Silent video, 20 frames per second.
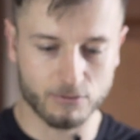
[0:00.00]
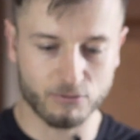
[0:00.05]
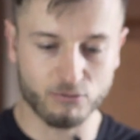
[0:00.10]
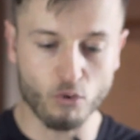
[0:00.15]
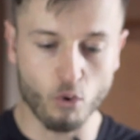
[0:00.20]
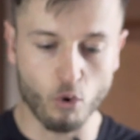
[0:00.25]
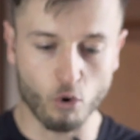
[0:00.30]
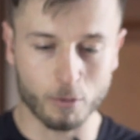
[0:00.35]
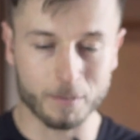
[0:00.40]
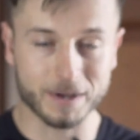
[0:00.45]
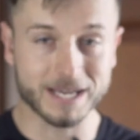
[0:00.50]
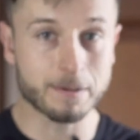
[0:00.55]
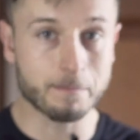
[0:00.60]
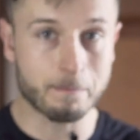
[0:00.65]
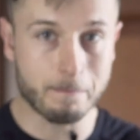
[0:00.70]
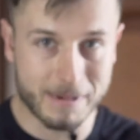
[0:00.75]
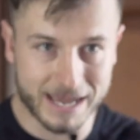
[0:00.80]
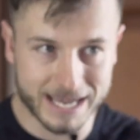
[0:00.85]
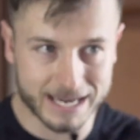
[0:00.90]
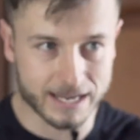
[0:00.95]
form
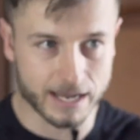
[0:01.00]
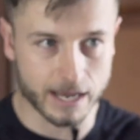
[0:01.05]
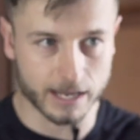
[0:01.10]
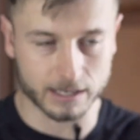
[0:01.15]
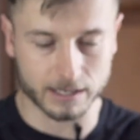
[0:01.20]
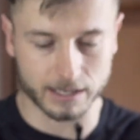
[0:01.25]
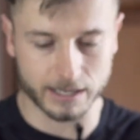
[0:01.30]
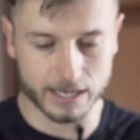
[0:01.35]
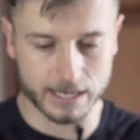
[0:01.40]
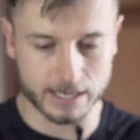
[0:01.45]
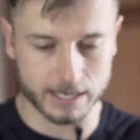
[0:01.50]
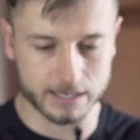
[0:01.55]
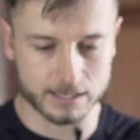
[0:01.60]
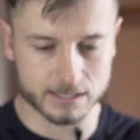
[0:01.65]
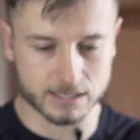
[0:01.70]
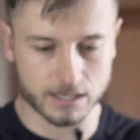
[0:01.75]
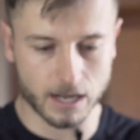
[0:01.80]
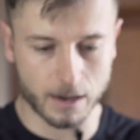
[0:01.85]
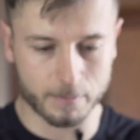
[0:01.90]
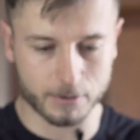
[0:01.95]
immediately in
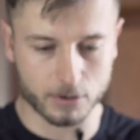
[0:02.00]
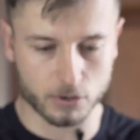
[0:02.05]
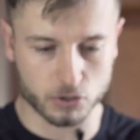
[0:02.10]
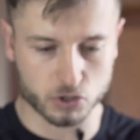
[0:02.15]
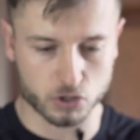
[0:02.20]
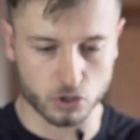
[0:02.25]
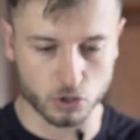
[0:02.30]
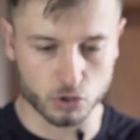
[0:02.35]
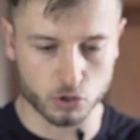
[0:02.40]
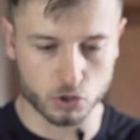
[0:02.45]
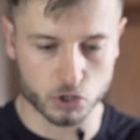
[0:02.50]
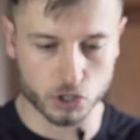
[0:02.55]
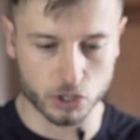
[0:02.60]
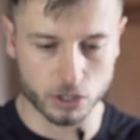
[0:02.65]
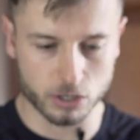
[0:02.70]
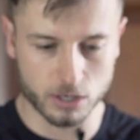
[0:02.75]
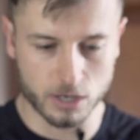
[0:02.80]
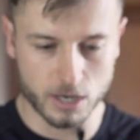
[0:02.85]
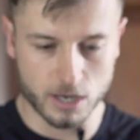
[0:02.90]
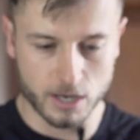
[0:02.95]
this topical
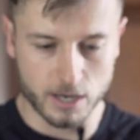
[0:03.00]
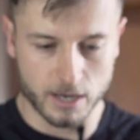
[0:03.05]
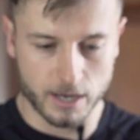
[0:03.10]
solution.